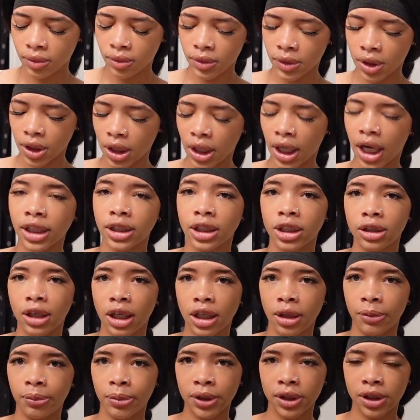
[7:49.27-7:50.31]
Then I just like
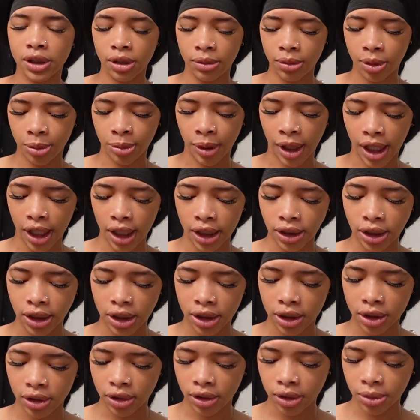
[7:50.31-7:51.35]
to put some on my
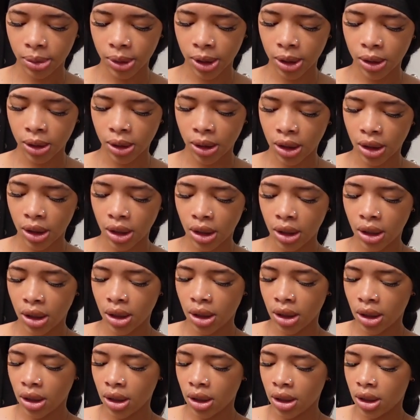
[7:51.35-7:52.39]
eyelids a little bit
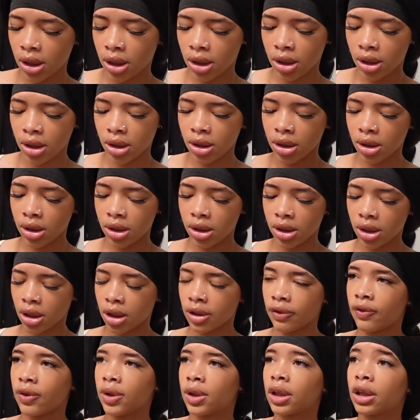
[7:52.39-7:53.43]
to
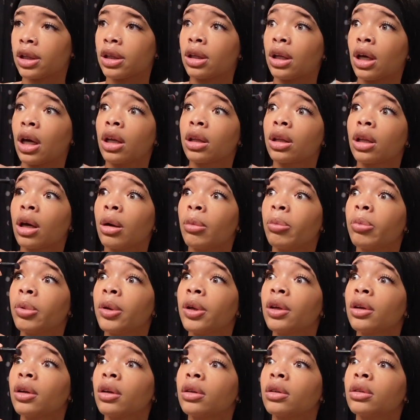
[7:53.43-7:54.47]
give it that
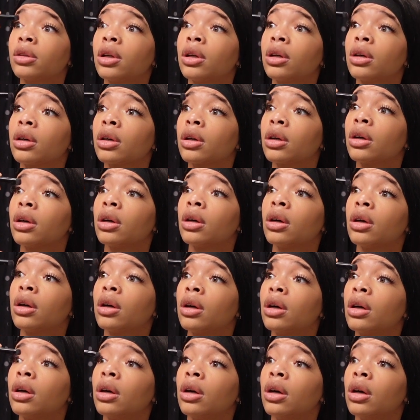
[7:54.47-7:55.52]
pink look.
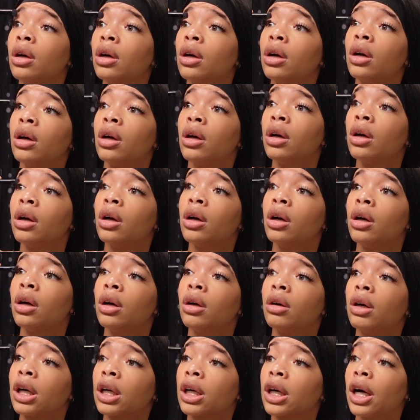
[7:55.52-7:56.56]

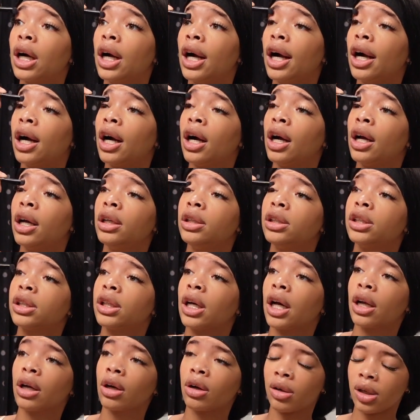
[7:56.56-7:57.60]
Like an
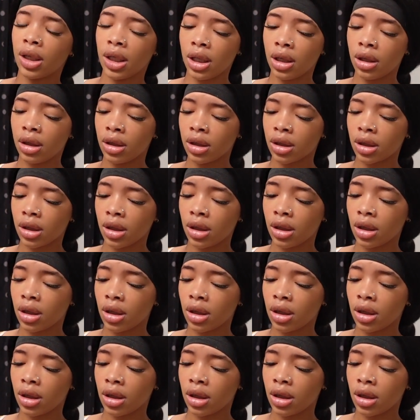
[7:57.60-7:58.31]
eyeshadowy look.